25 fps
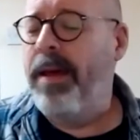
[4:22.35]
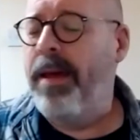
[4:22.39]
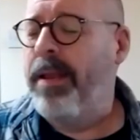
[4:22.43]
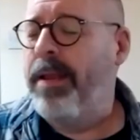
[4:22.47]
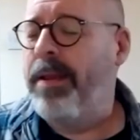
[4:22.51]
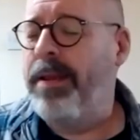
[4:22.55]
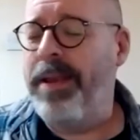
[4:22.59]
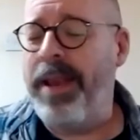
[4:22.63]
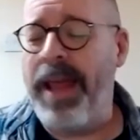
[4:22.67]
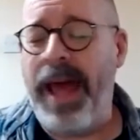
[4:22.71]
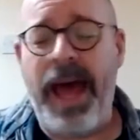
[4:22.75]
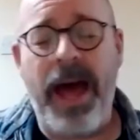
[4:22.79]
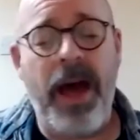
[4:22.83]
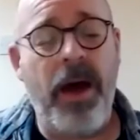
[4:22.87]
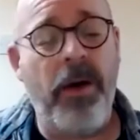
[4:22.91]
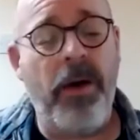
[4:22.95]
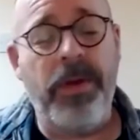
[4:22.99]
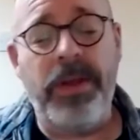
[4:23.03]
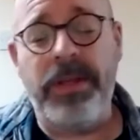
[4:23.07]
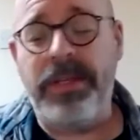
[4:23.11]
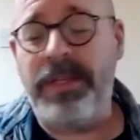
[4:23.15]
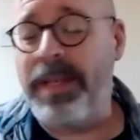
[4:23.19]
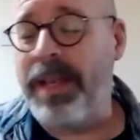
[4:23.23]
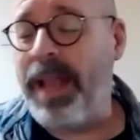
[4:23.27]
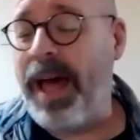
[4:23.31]
Now
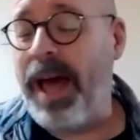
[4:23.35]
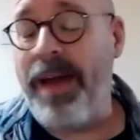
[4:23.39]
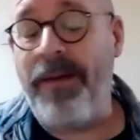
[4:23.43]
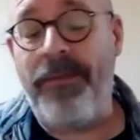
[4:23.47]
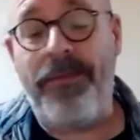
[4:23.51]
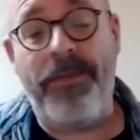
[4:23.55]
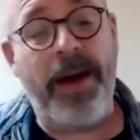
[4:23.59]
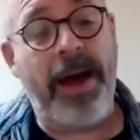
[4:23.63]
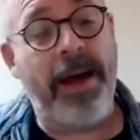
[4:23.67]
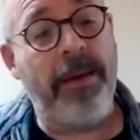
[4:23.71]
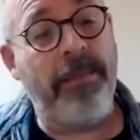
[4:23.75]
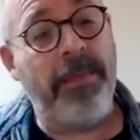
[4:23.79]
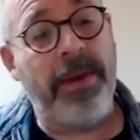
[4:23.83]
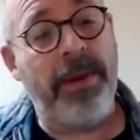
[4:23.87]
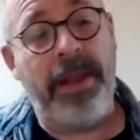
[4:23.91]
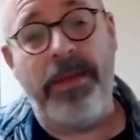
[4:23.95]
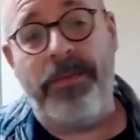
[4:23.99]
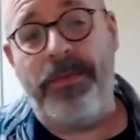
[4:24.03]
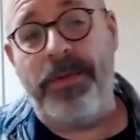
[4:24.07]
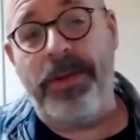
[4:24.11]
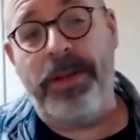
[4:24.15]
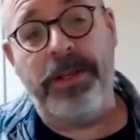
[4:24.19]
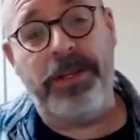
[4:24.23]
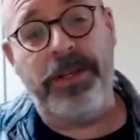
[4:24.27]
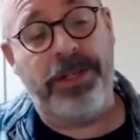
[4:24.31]
this life I'm
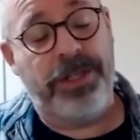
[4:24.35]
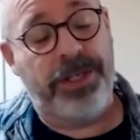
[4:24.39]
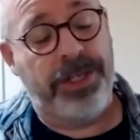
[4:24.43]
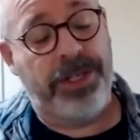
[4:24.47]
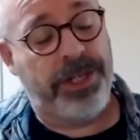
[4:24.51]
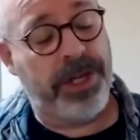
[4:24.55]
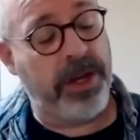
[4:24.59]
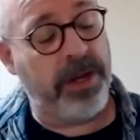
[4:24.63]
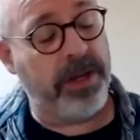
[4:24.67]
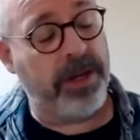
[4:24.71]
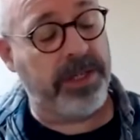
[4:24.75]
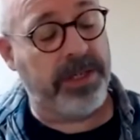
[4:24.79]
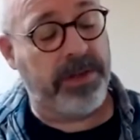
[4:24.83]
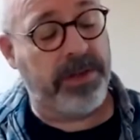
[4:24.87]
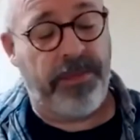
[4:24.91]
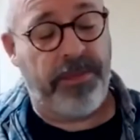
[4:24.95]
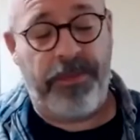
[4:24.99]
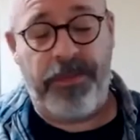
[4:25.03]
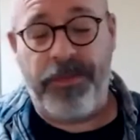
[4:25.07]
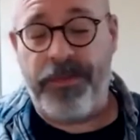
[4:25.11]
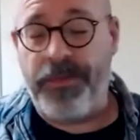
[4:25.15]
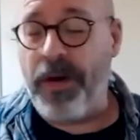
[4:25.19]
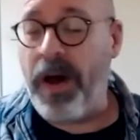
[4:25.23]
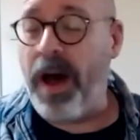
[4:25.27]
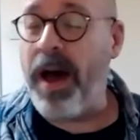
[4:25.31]
living's just
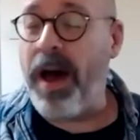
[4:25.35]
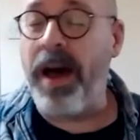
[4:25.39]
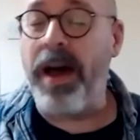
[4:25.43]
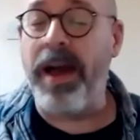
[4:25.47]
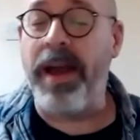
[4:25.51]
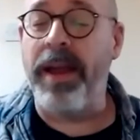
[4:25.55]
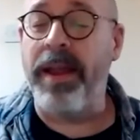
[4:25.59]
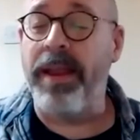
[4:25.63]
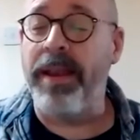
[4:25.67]
fine.